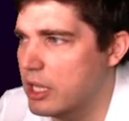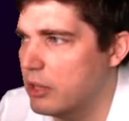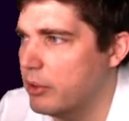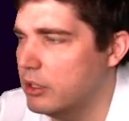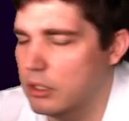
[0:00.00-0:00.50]
say the
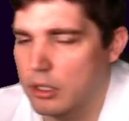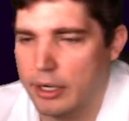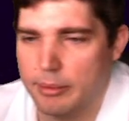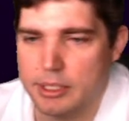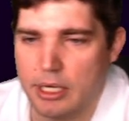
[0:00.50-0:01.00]
word. All
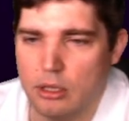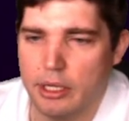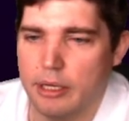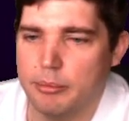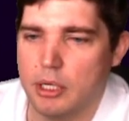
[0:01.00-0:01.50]
right, let me take a look
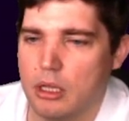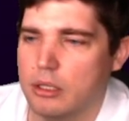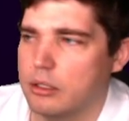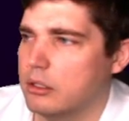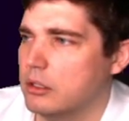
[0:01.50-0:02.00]
at it, McCullough.